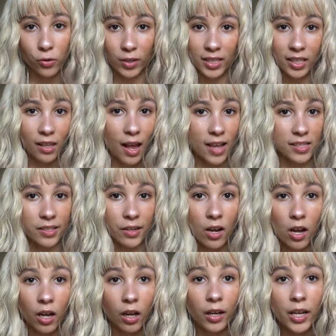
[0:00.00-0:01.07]
the class at
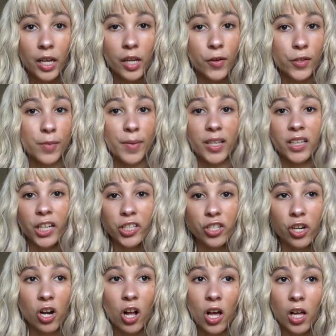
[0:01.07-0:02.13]
all. It was a big lecture
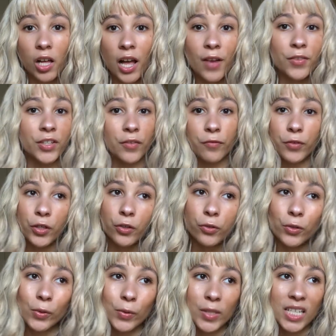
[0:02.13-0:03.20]
hall. I was
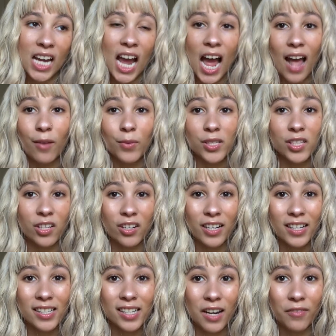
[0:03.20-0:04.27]
confused. I was learning
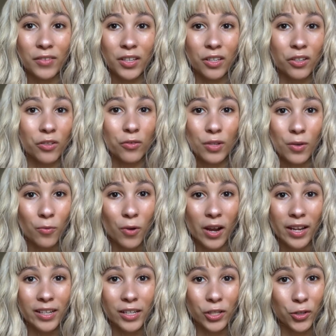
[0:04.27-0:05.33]
stuff in Unit 1
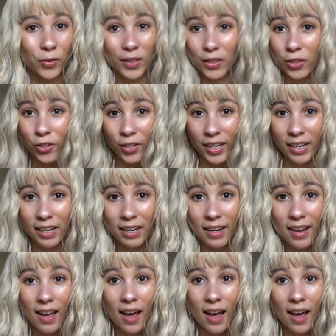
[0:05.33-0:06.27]
and Unit 3.